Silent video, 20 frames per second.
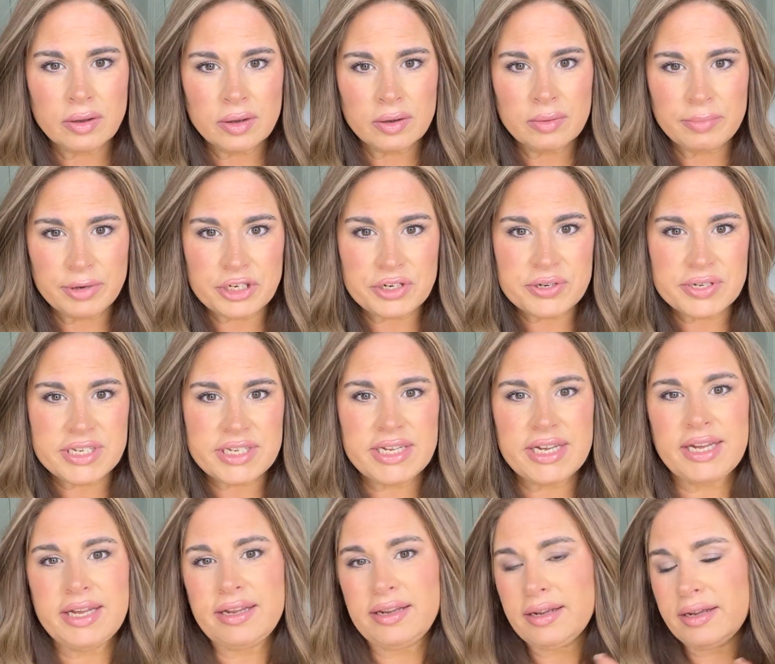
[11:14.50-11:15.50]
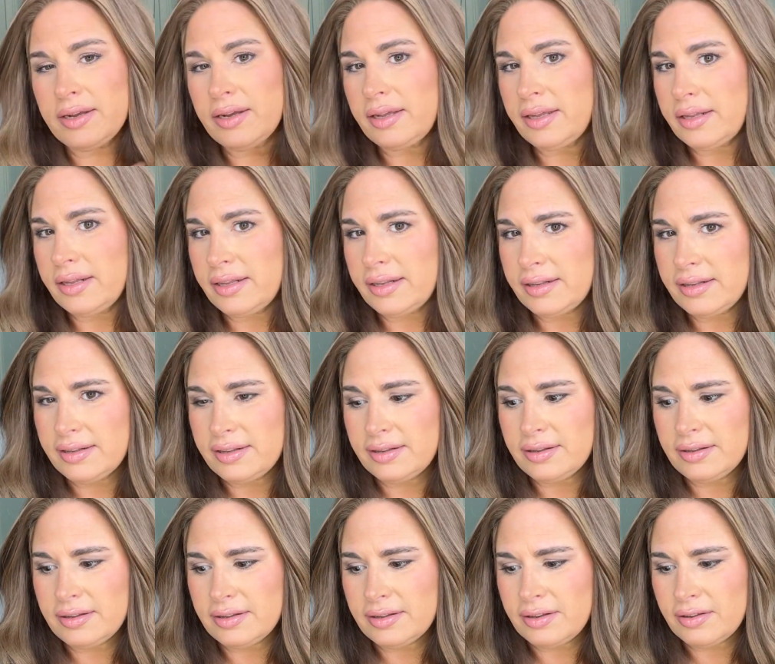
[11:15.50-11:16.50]
But you see,
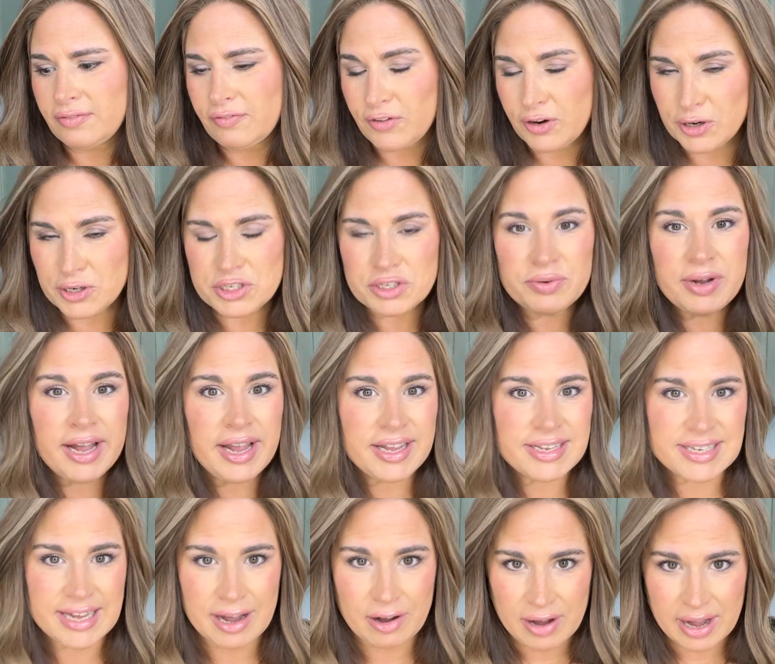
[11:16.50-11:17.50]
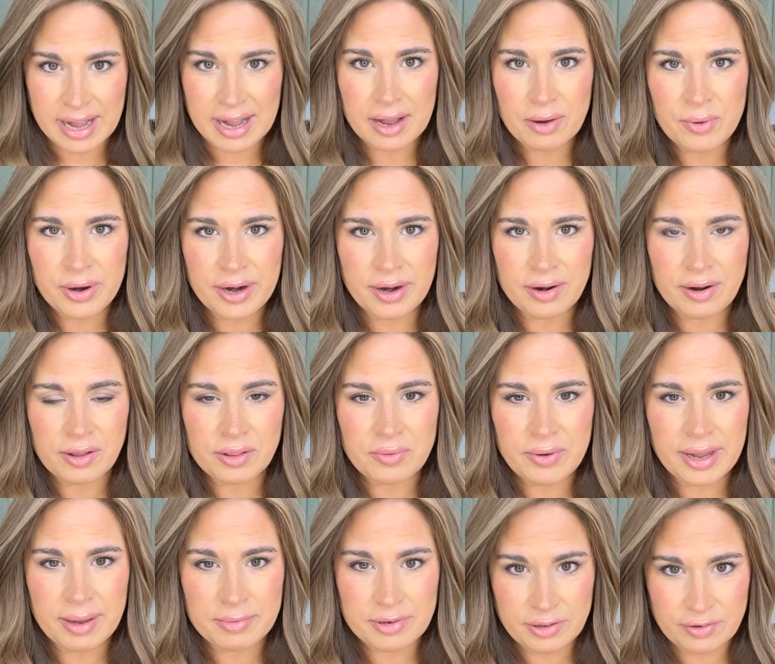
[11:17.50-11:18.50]
the first way is how I wear it all the
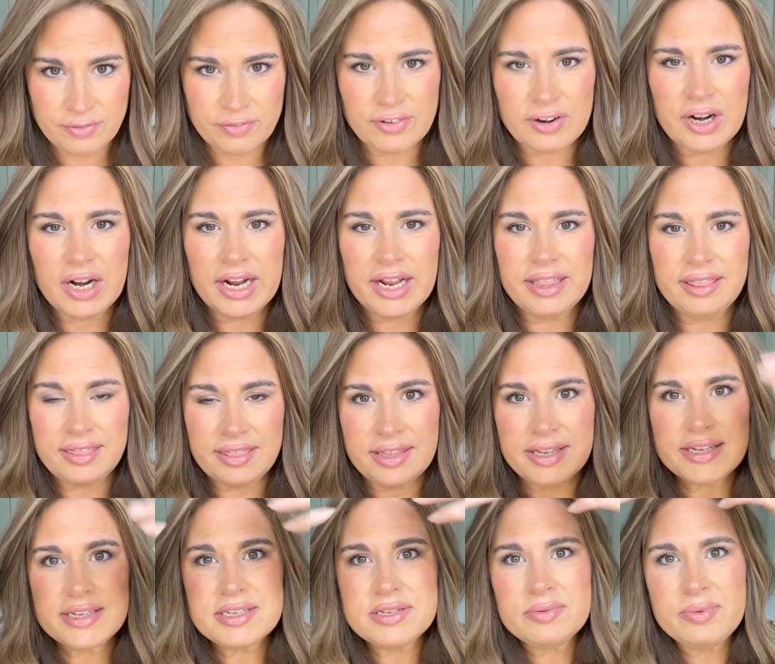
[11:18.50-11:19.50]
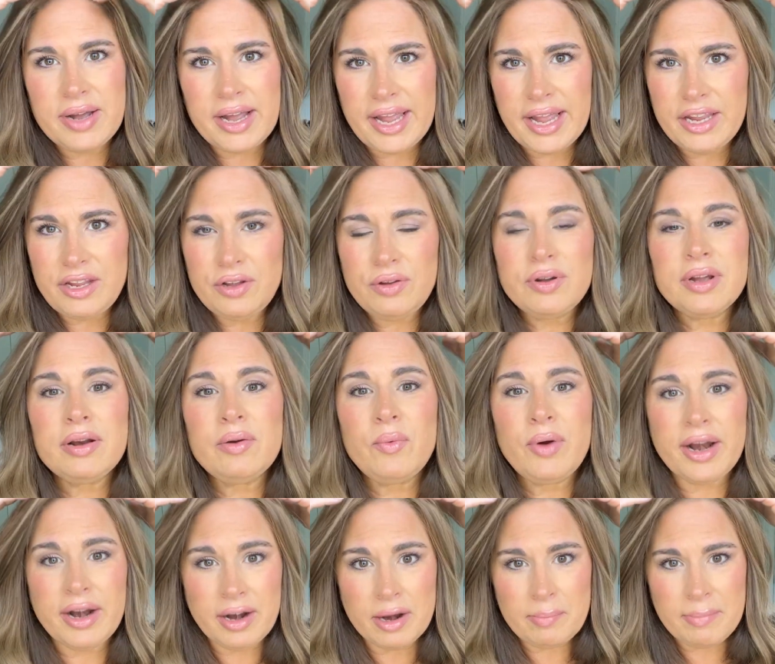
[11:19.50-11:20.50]
way up to the front. This way you can
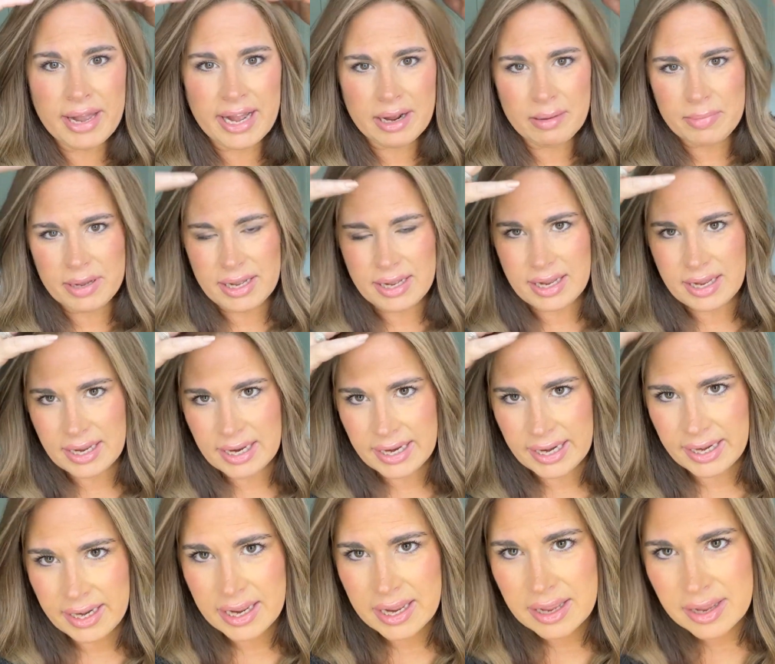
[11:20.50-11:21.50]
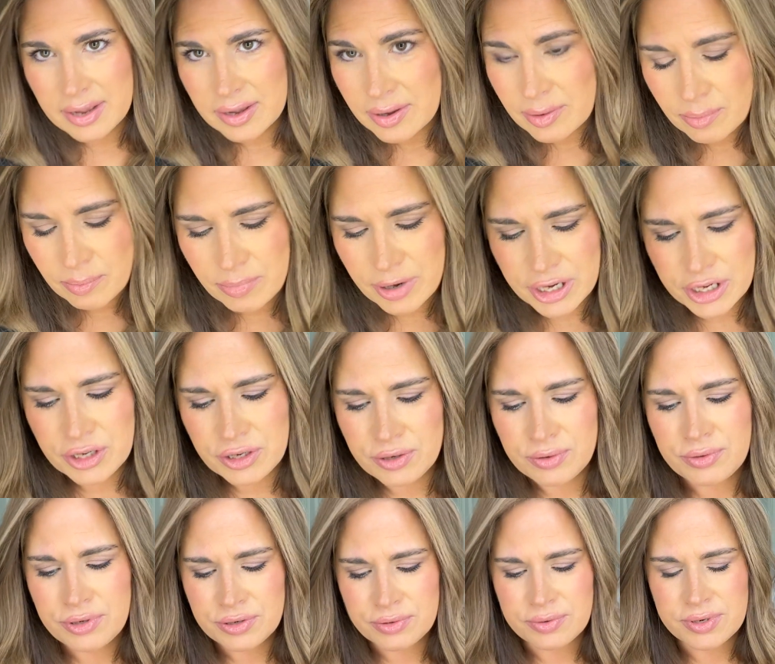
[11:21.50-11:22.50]
wear it back behind, but you
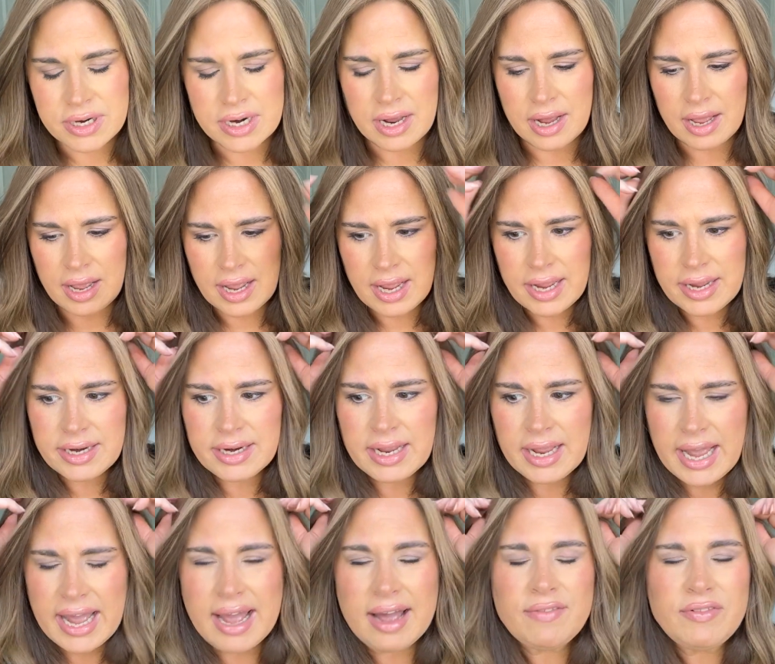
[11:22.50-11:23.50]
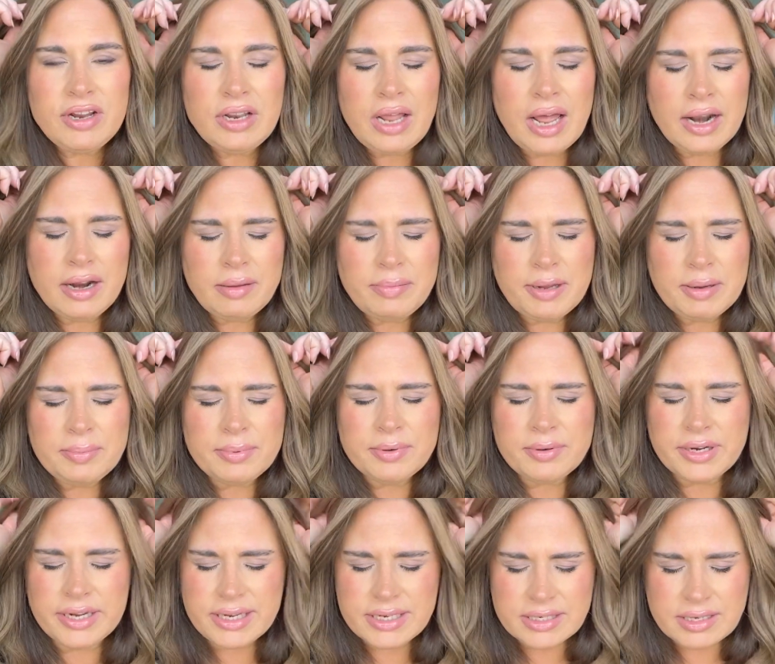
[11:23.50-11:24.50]
do not. I have a lot of people
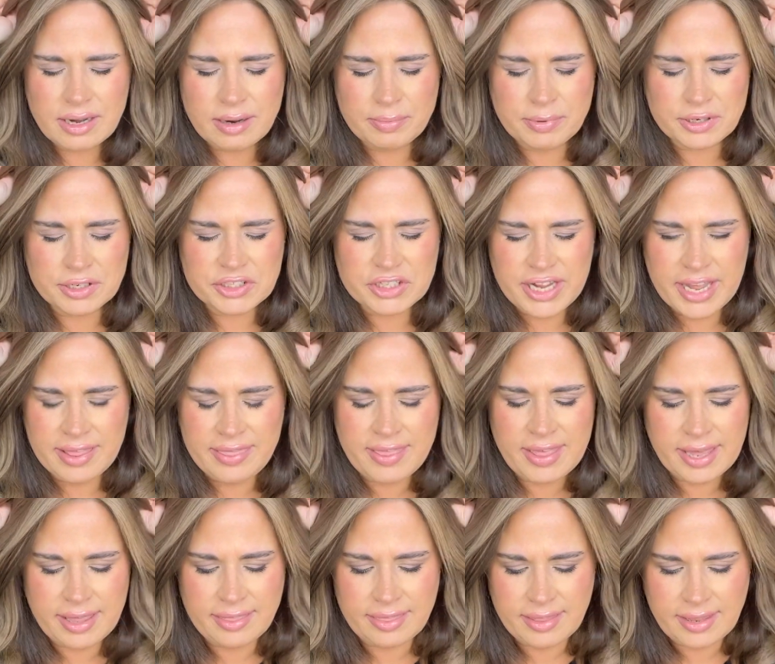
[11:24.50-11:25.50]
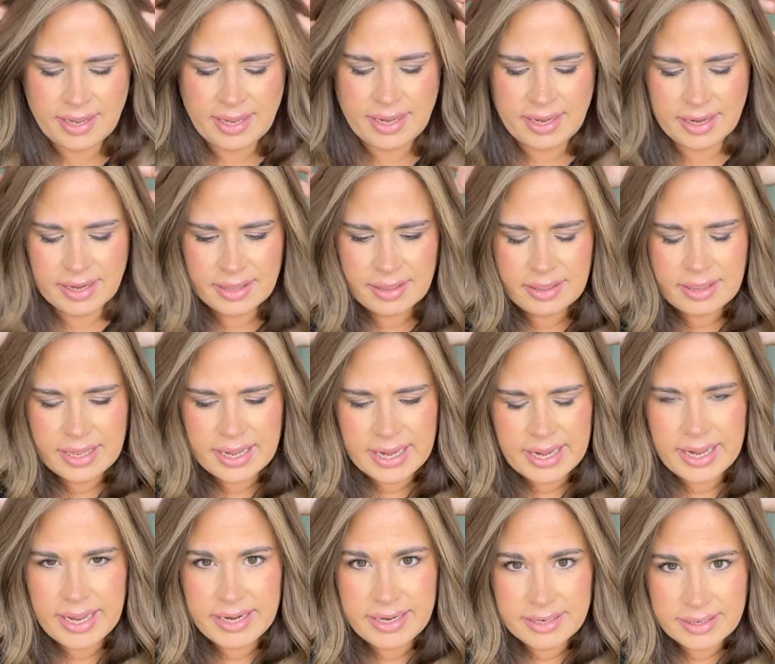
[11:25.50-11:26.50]
get toppers and they think
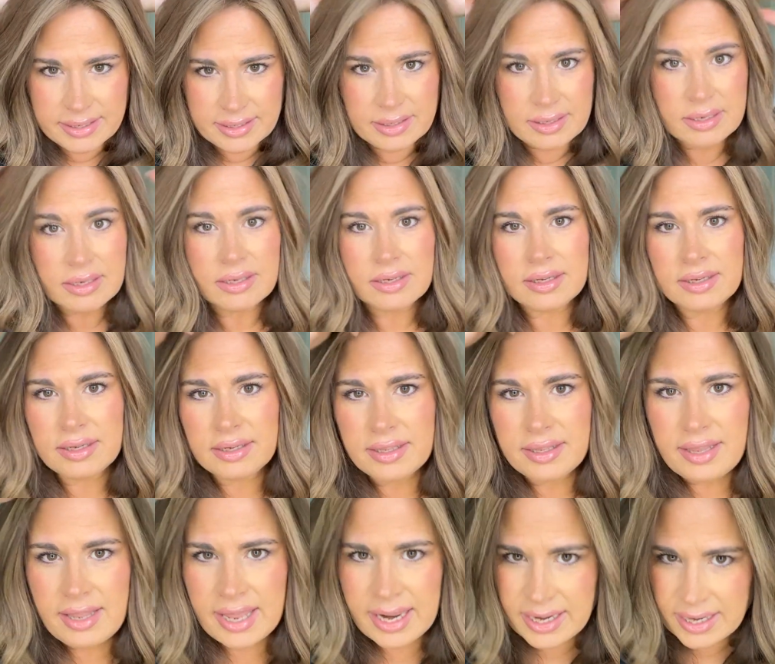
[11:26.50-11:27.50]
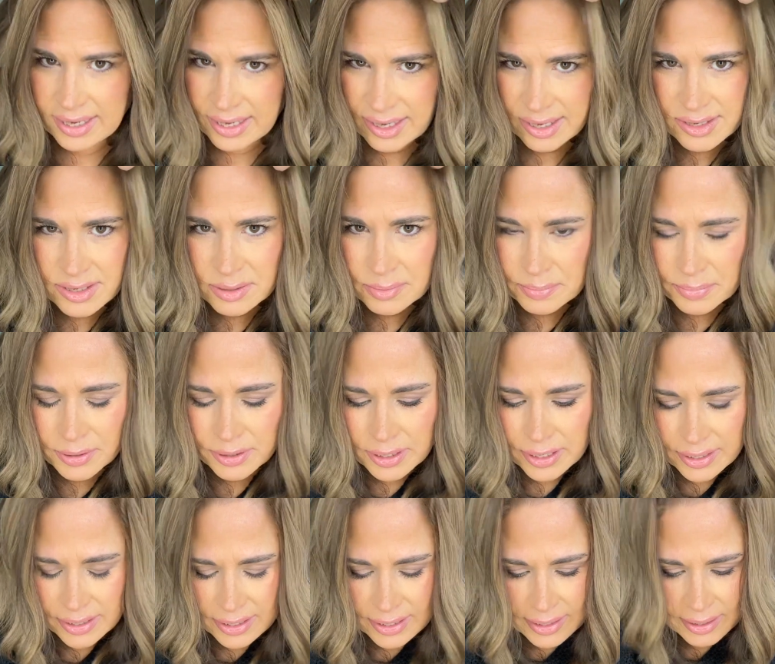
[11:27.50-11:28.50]
that they need to
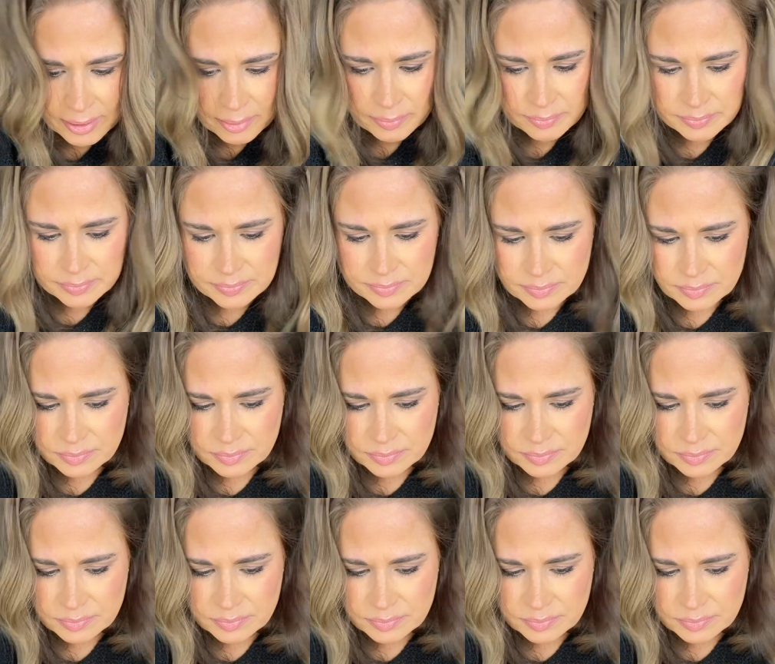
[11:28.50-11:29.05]
put them